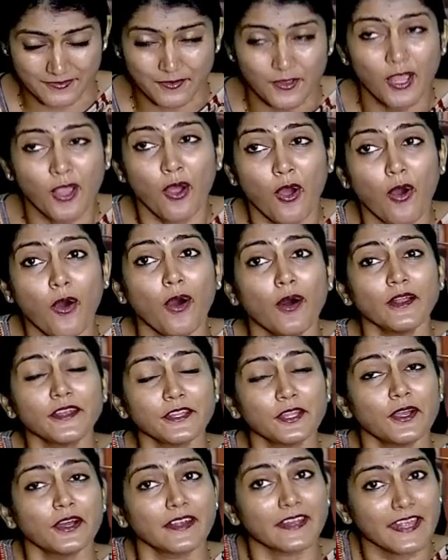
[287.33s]
or
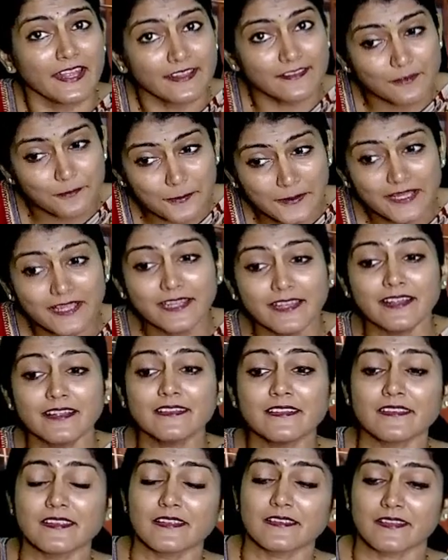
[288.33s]
your experience
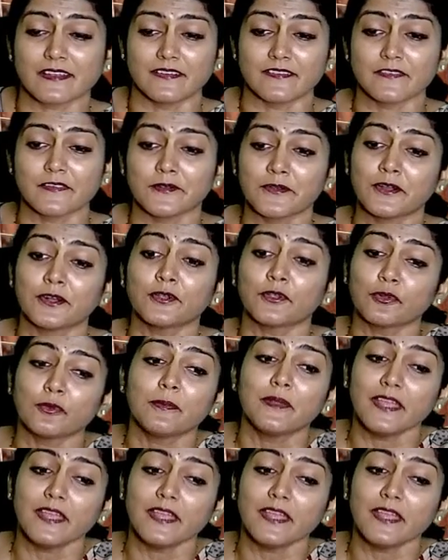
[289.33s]
is considered to be